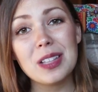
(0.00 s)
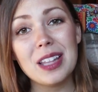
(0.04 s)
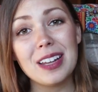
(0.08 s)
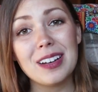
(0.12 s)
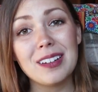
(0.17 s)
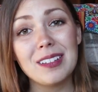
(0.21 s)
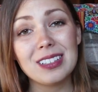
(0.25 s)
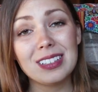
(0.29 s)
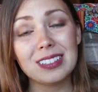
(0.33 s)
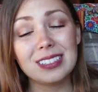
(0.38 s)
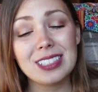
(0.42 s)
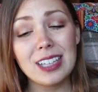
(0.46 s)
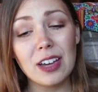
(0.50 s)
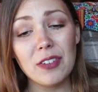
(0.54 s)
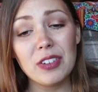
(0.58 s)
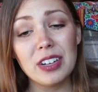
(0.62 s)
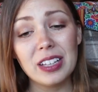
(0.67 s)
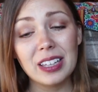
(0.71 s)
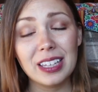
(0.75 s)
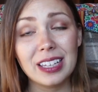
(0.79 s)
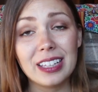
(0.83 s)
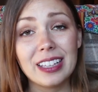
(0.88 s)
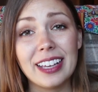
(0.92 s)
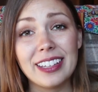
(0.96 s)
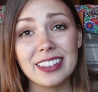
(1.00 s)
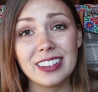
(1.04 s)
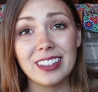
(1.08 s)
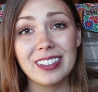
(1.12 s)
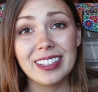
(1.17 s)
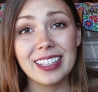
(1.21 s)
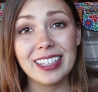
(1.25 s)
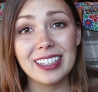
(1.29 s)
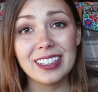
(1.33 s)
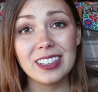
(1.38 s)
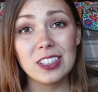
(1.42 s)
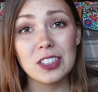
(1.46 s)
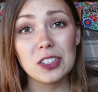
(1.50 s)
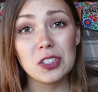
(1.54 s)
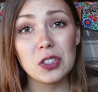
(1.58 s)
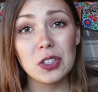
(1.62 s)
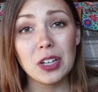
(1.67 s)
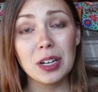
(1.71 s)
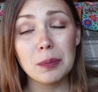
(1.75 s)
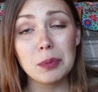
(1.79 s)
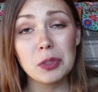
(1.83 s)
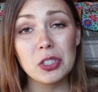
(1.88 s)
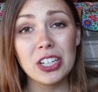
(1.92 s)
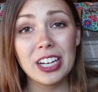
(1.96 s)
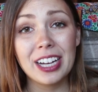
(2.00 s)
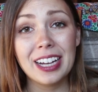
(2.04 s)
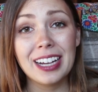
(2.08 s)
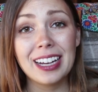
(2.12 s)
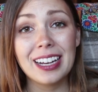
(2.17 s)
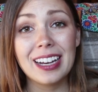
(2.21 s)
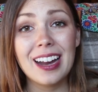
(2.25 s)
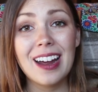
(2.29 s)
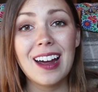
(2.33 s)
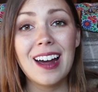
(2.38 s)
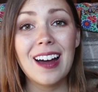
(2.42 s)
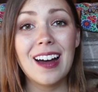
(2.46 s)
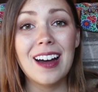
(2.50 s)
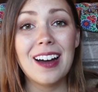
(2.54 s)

then definitely click the link in the description.